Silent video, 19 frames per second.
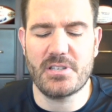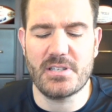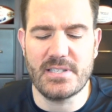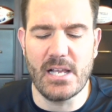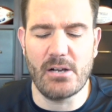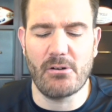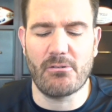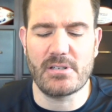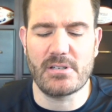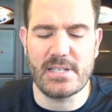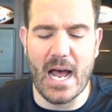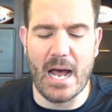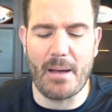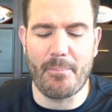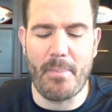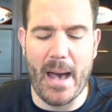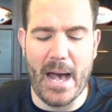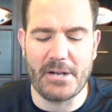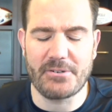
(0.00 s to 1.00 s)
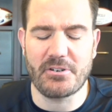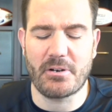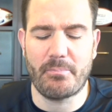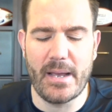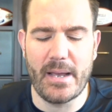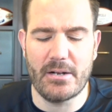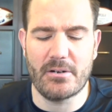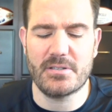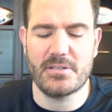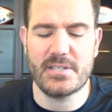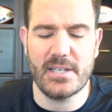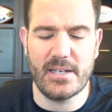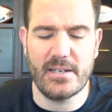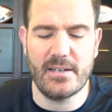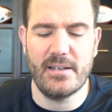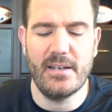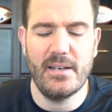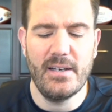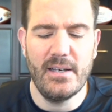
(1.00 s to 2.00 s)
The Steelers got Patrick
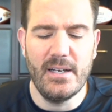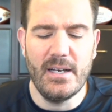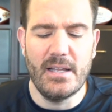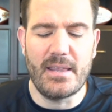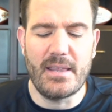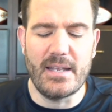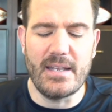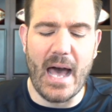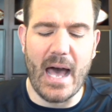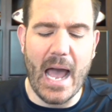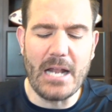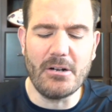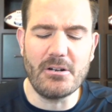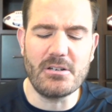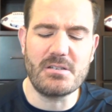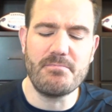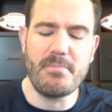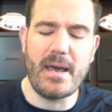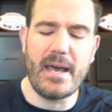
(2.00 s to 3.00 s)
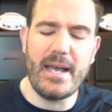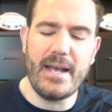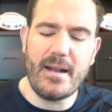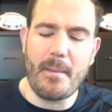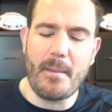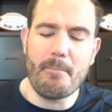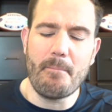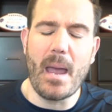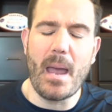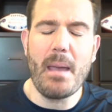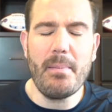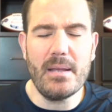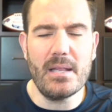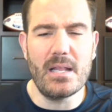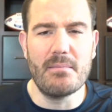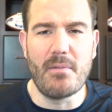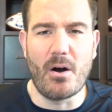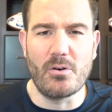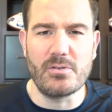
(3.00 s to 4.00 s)
Peterson. The Niners made maybe
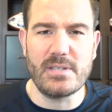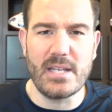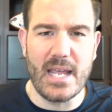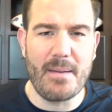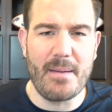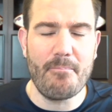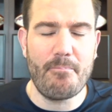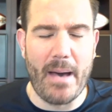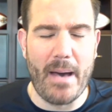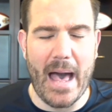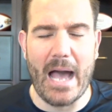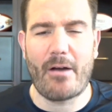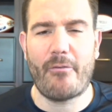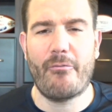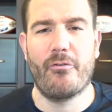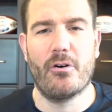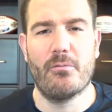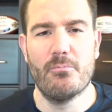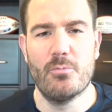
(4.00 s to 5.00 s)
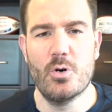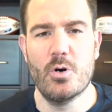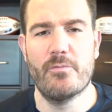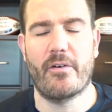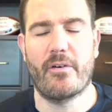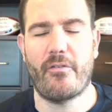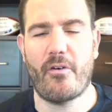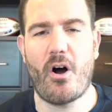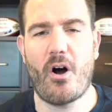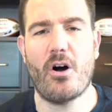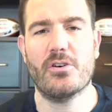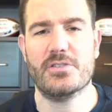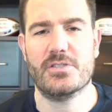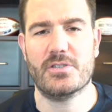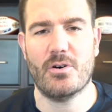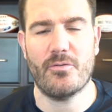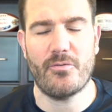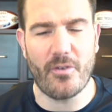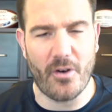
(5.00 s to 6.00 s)
the most impactful move of all
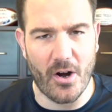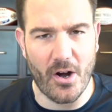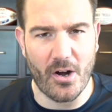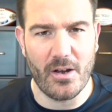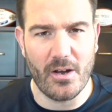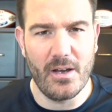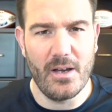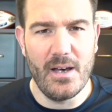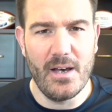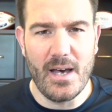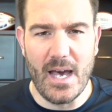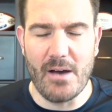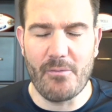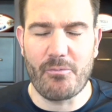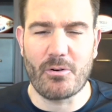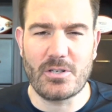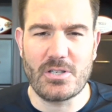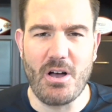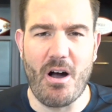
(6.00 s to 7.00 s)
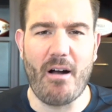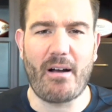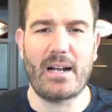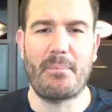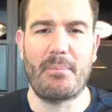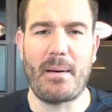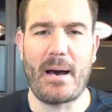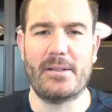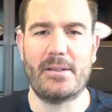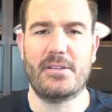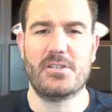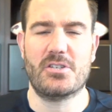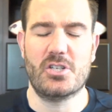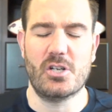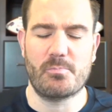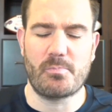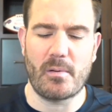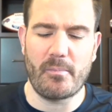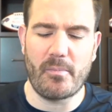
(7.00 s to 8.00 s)
so far, if we're talking about the
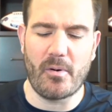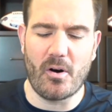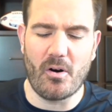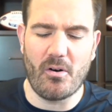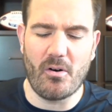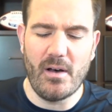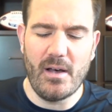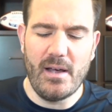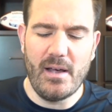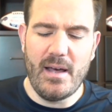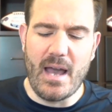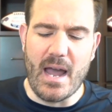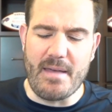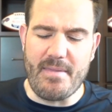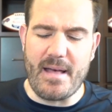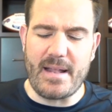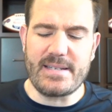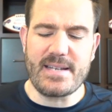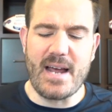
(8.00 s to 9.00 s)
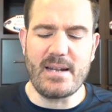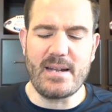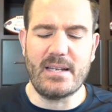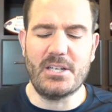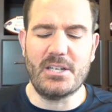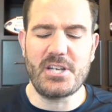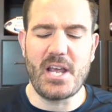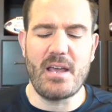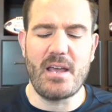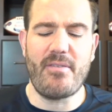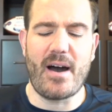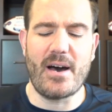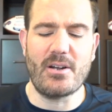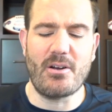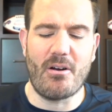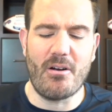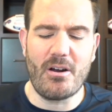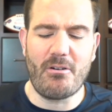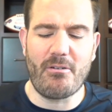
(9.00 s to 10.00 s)
Super Bowl. And that's signing Javon
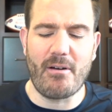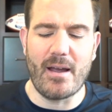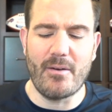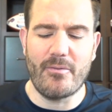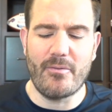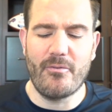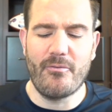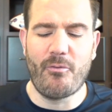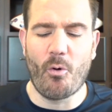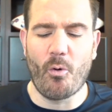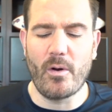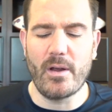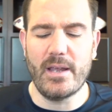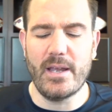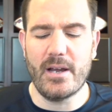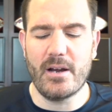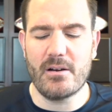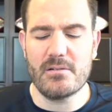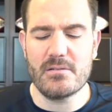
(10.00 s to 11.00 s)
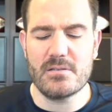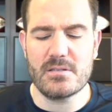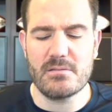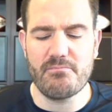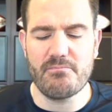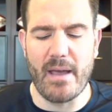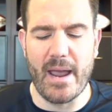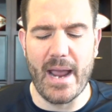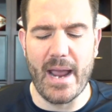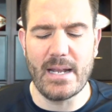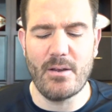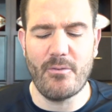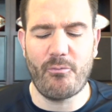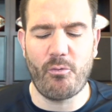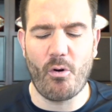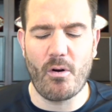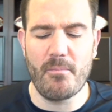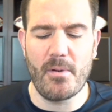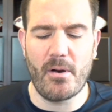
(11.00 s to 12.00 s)
Hargrave, four years,
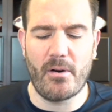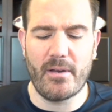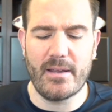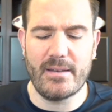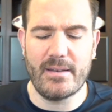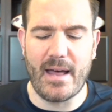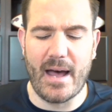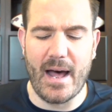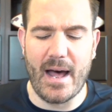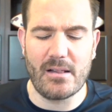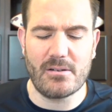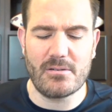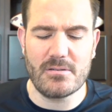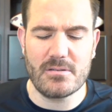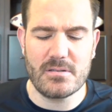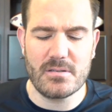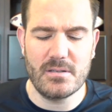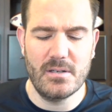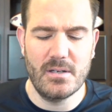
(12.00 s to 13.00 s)
$84 million.